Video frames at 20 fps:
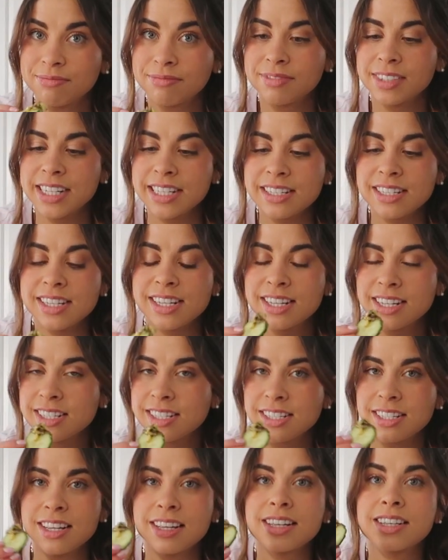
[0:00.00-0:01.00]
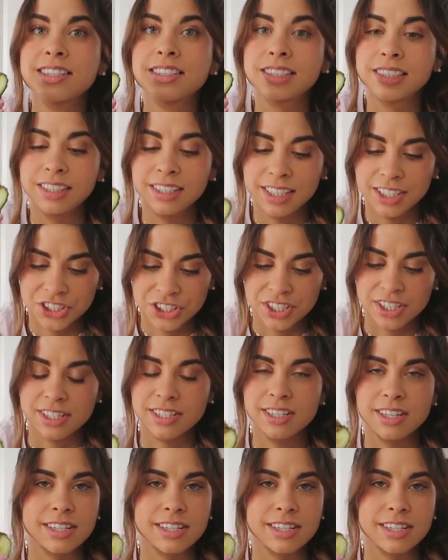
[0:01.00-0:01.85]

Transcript: This is delicious.